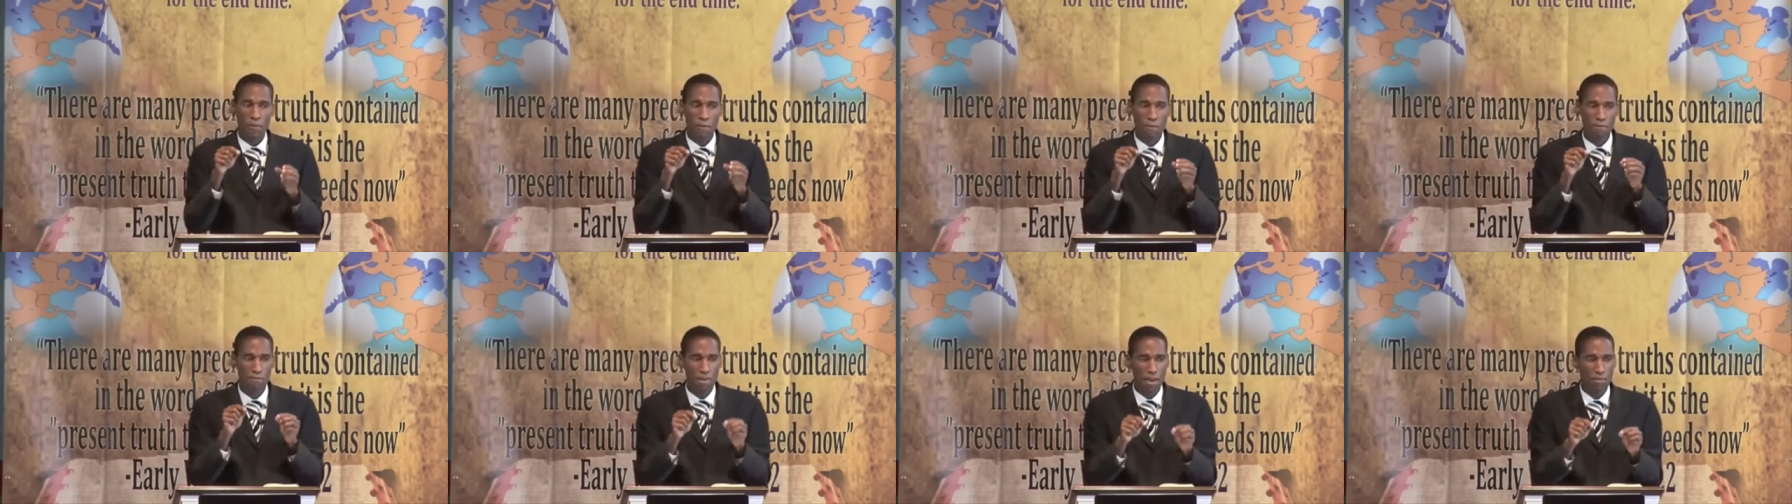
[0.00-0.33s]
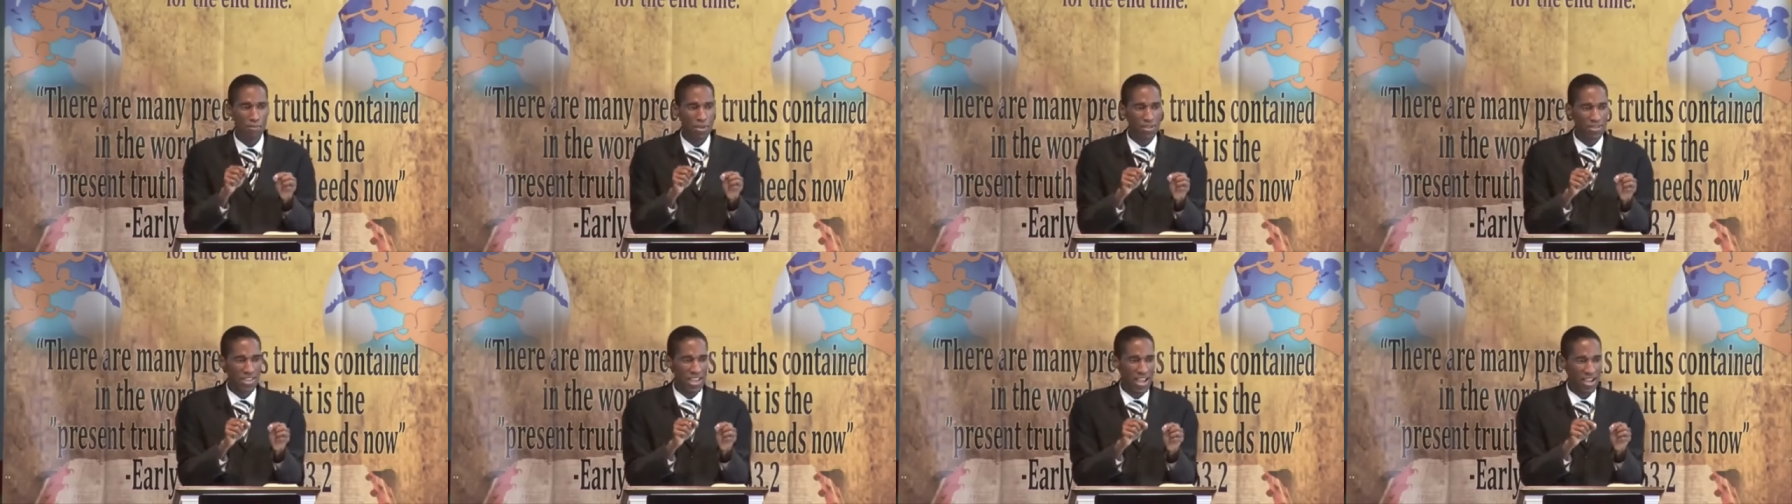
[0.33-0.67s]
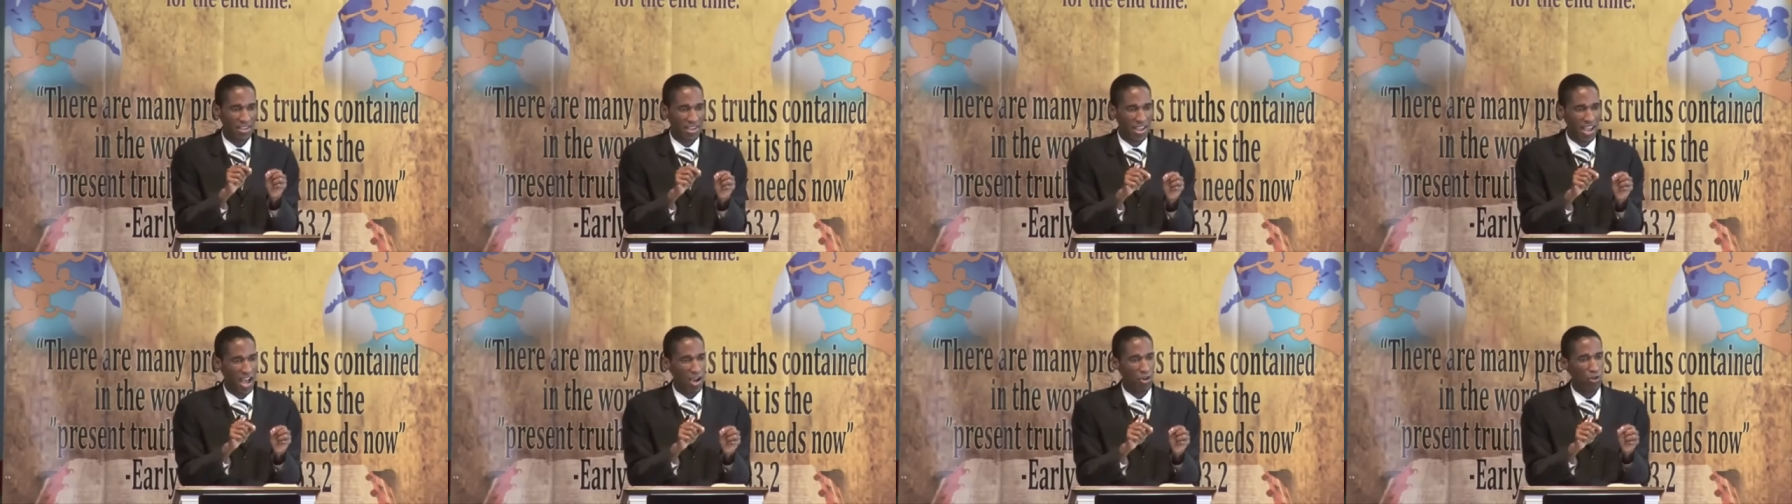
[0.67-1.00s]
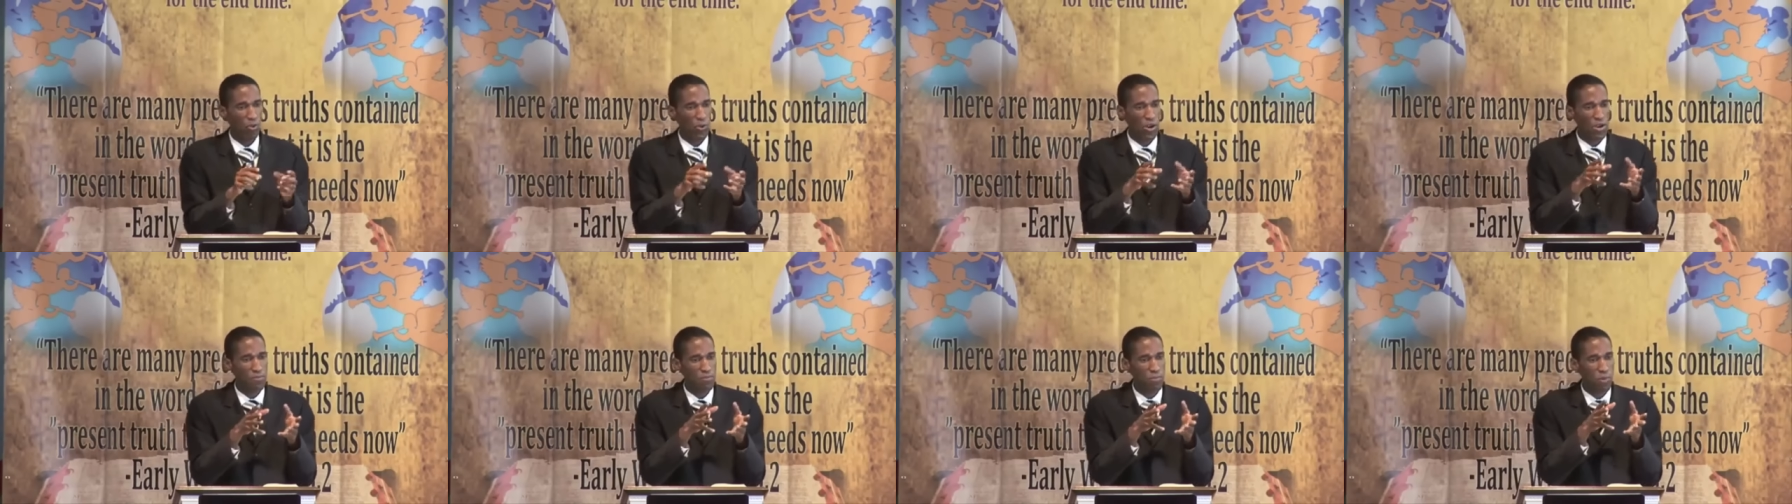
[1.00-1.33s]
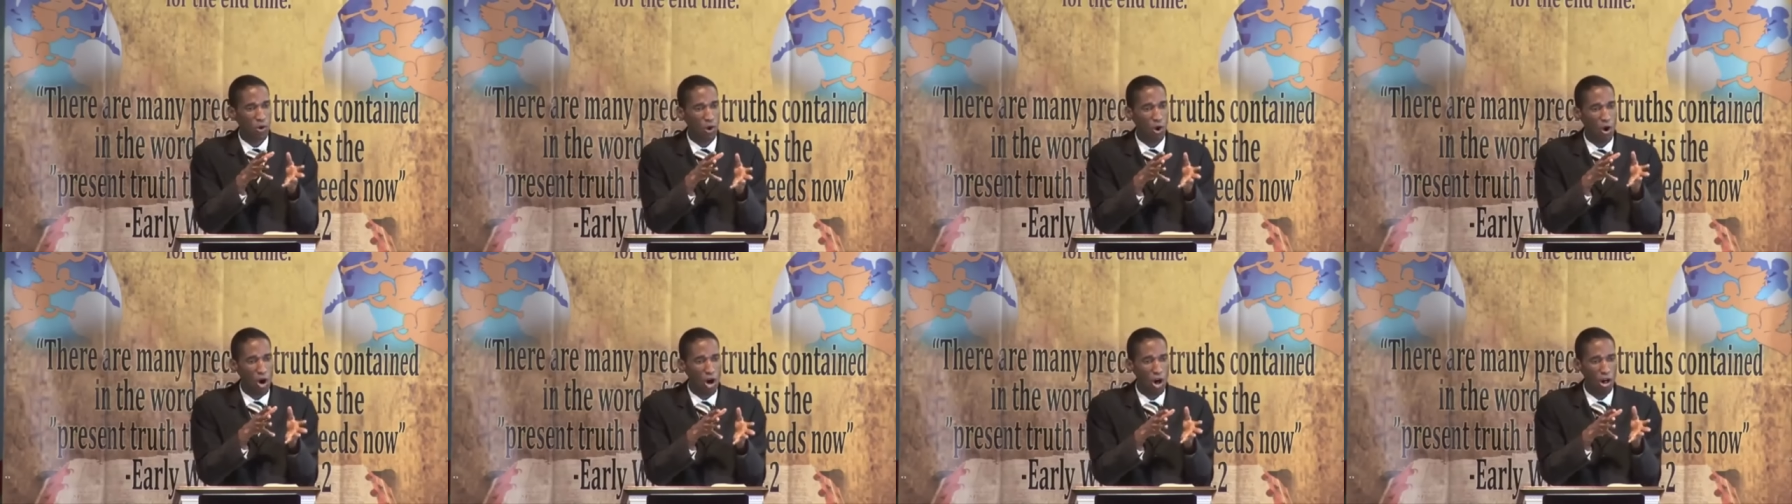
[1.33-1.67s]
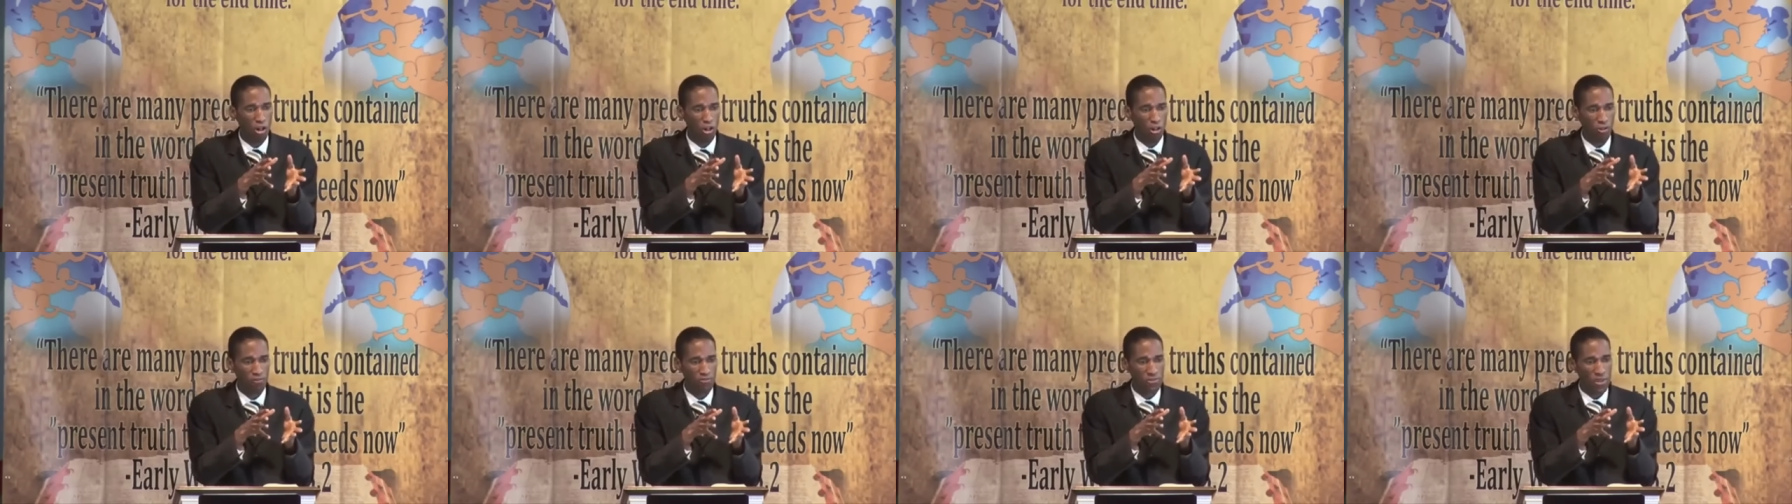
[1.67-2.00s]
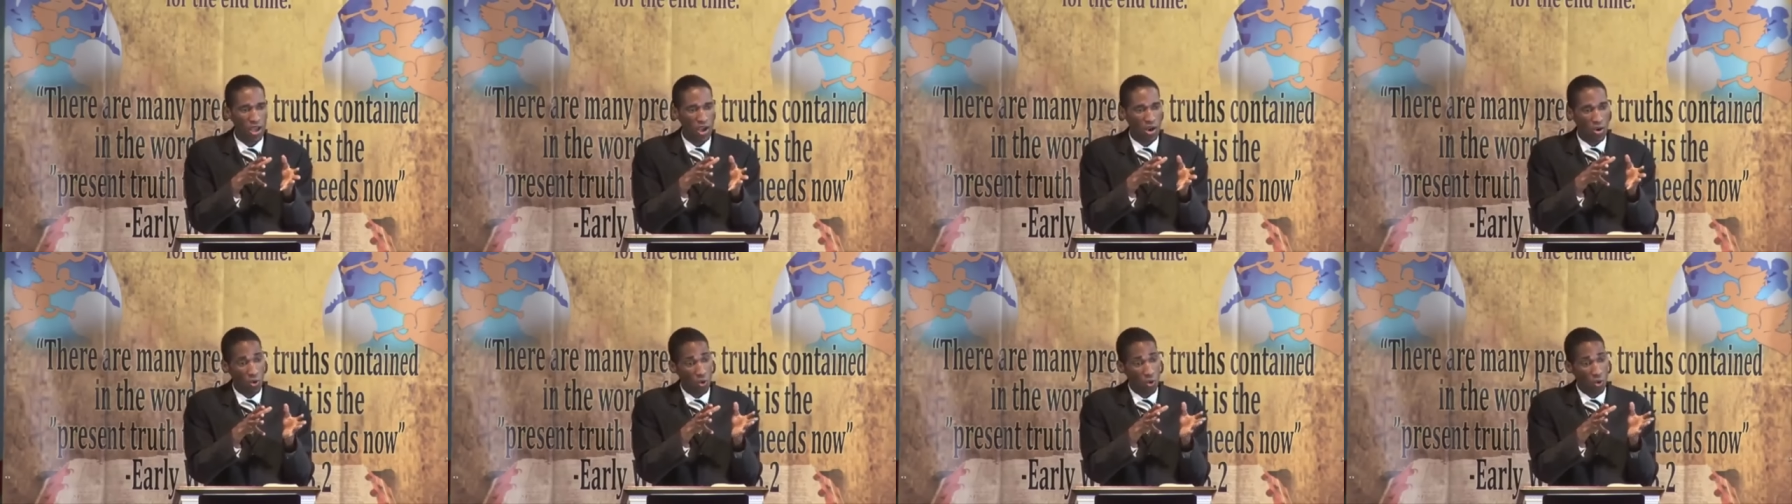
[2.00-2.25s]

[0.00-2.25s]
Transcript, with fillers: remember the account when Paul,